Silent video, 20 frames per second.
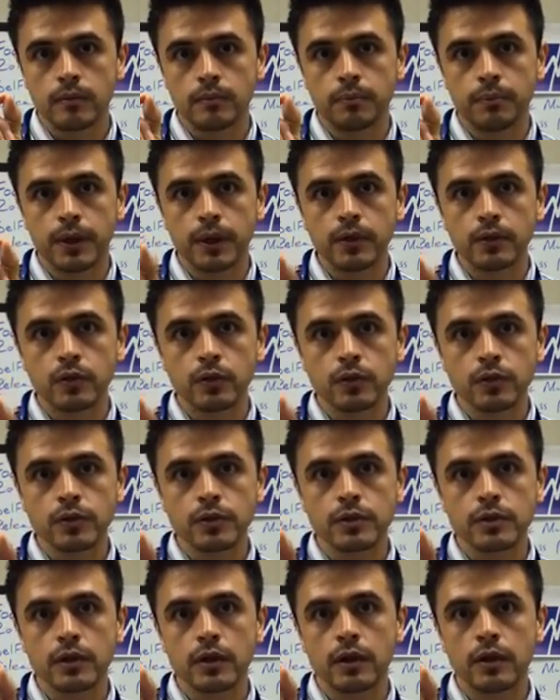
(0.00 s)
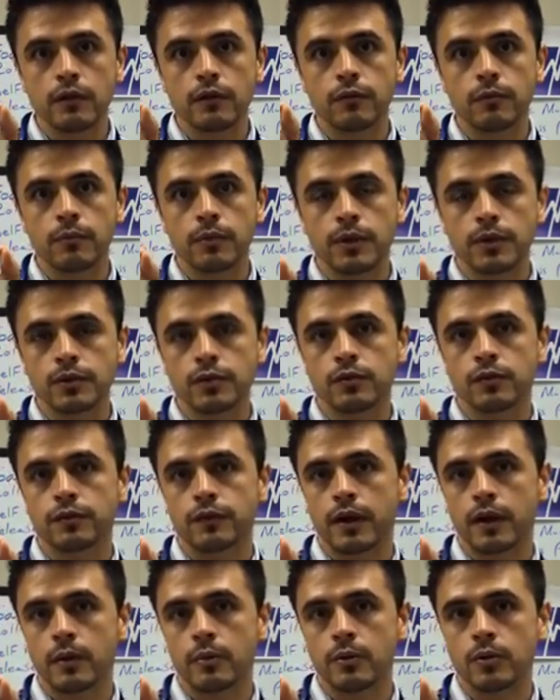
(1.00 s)
bundles of muscle
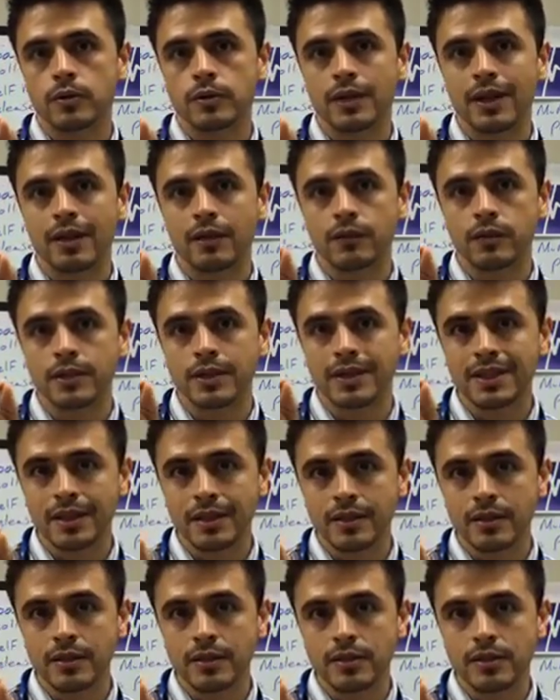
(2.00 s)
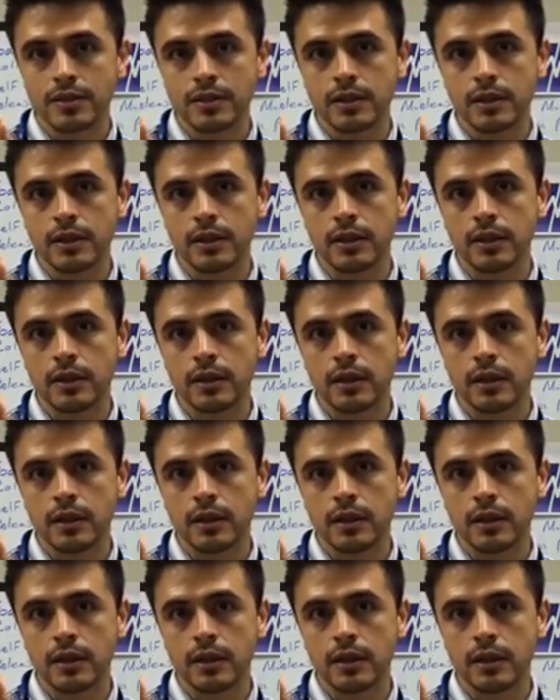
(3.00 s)
fibers have a tendency